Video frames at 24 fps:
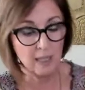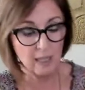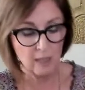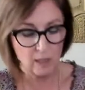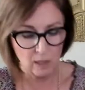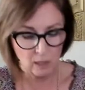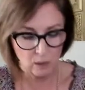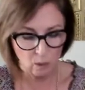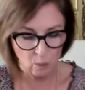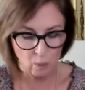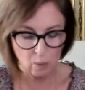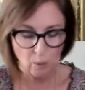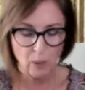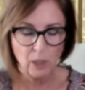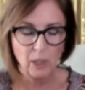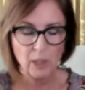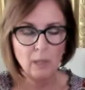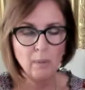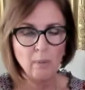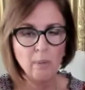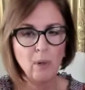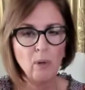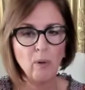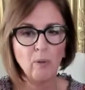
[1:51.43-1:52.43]
This is a
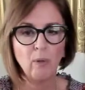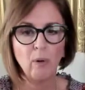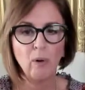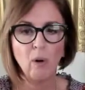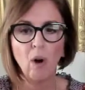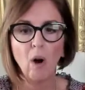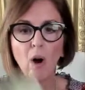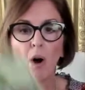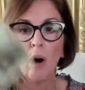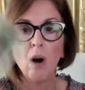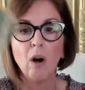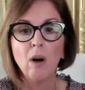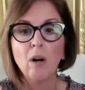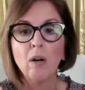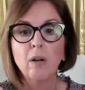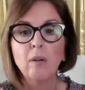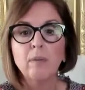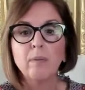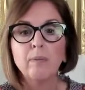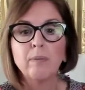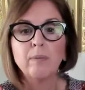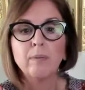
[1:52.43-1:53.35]
really beautiful card.